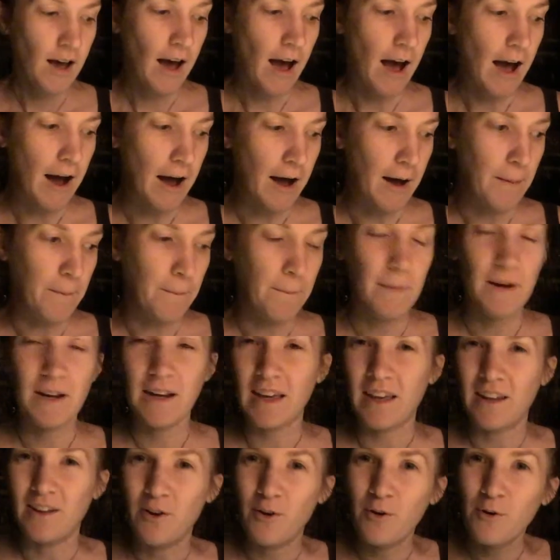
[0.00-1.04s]
Um, but
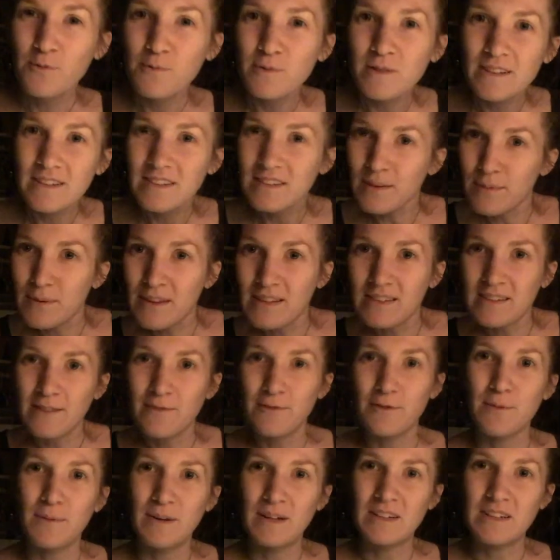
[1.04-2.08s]
again, hopefully some of this
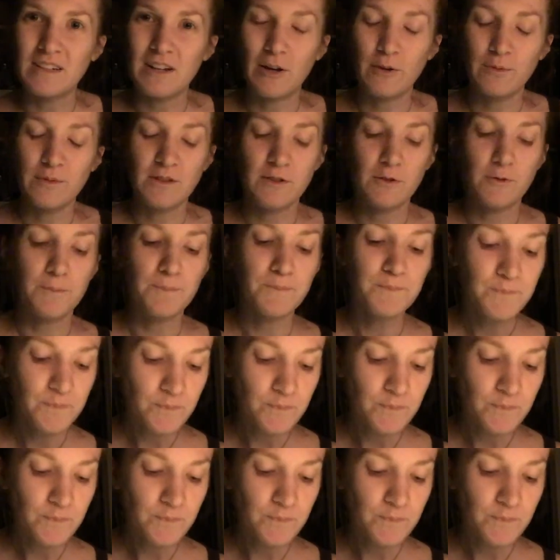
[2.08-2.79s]
information helps you.